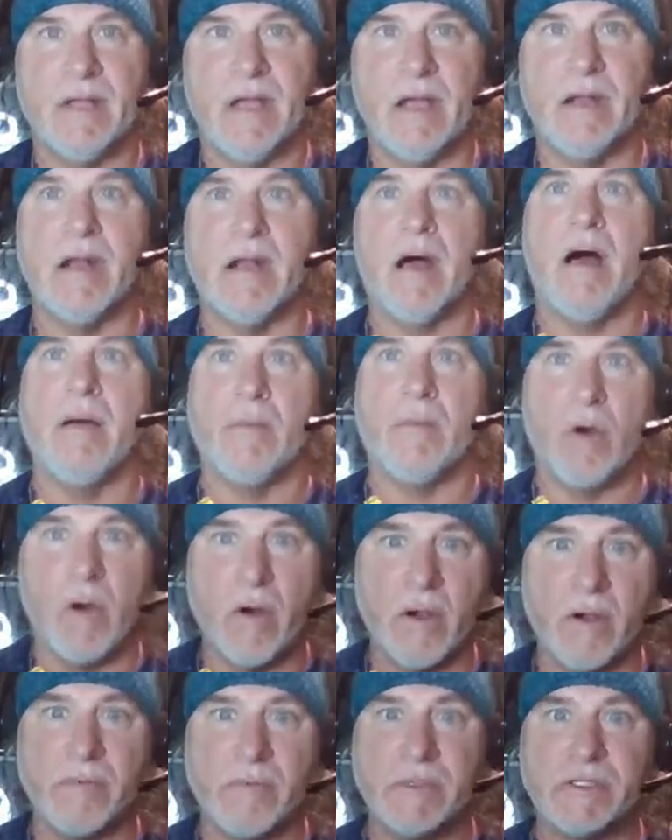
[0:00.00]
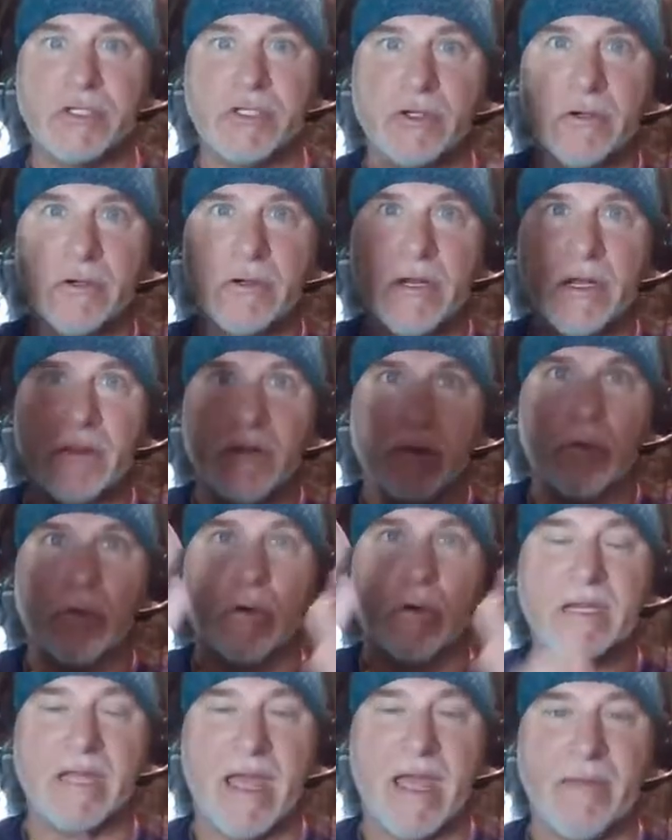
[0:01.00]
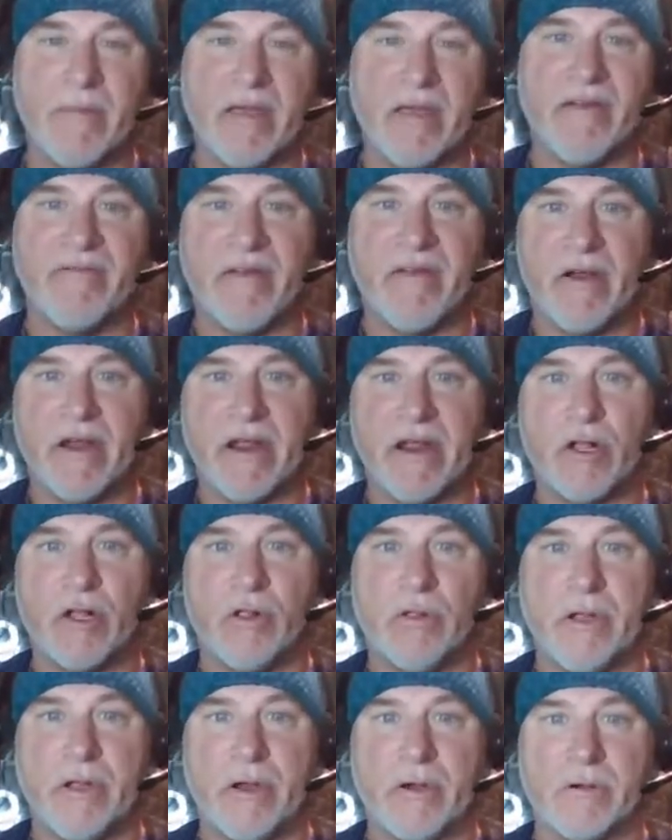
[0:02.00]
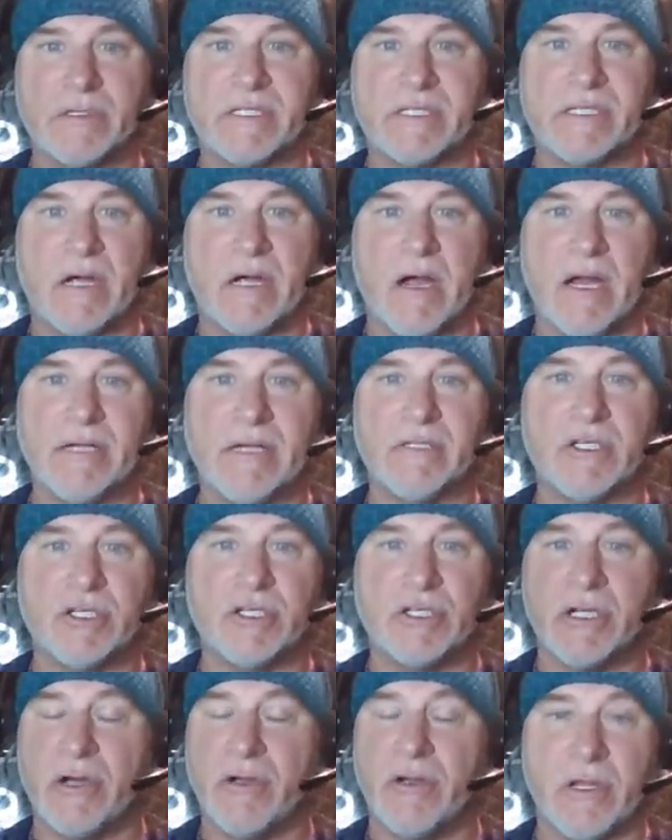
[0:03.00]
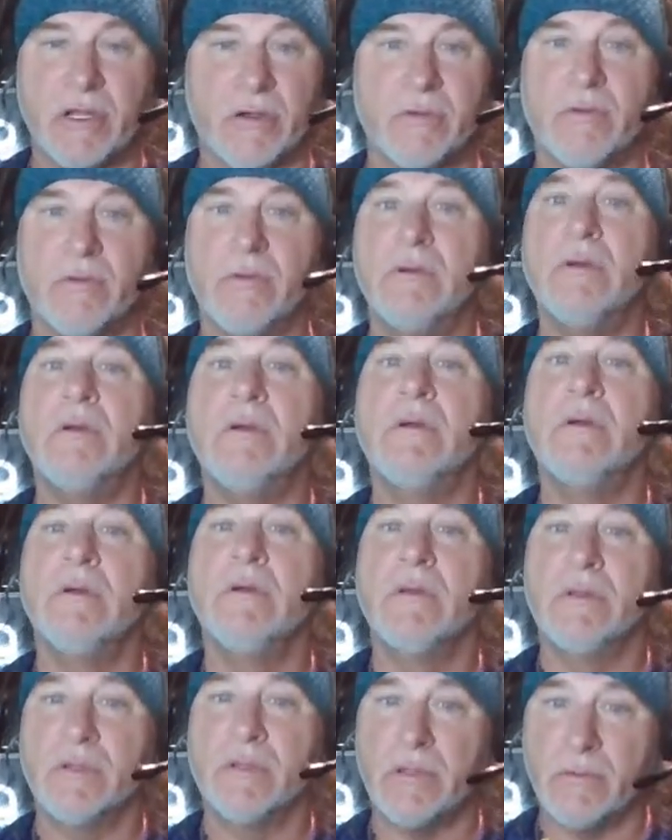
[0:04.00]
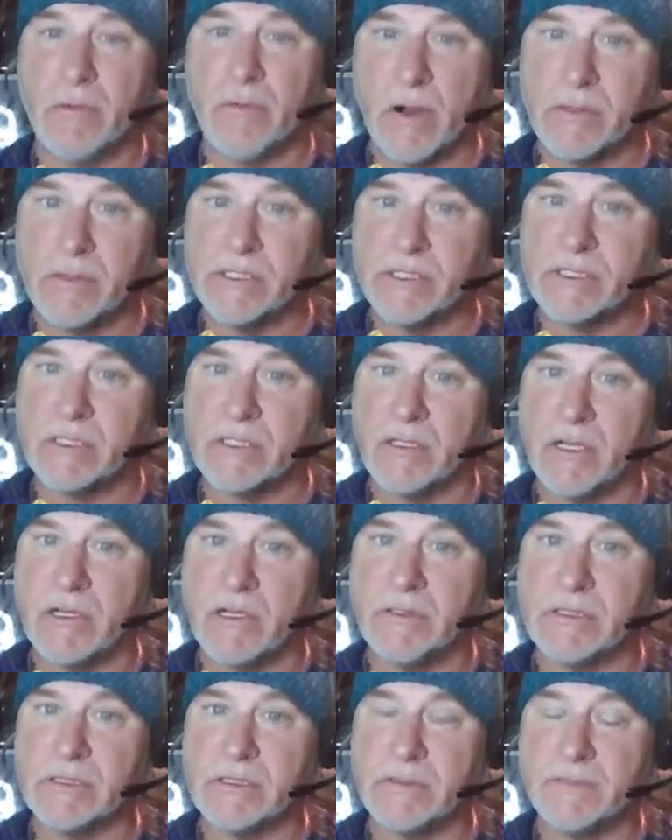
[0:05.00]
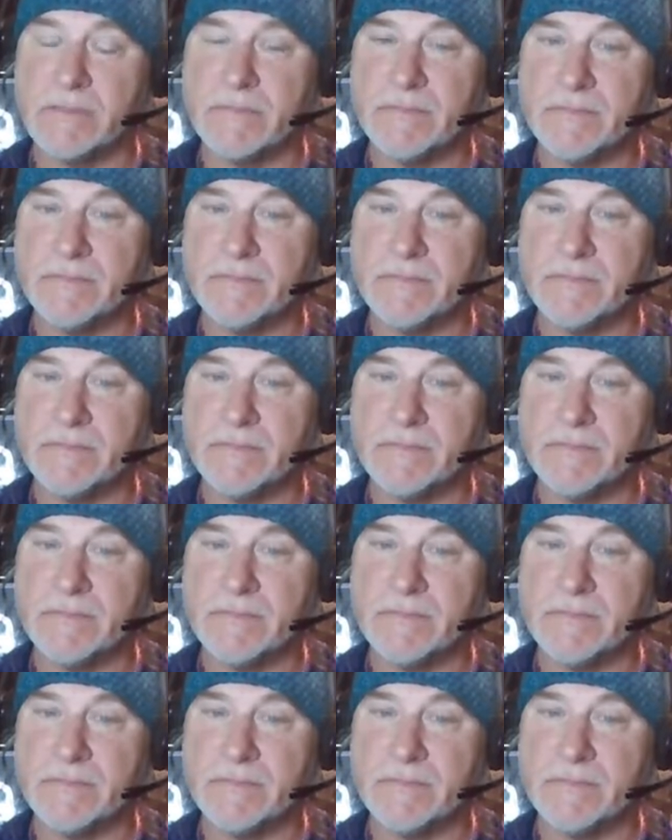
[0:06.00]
And I'm a harbinger, and the Lord gave me a very clear sign to show you. The road is closed.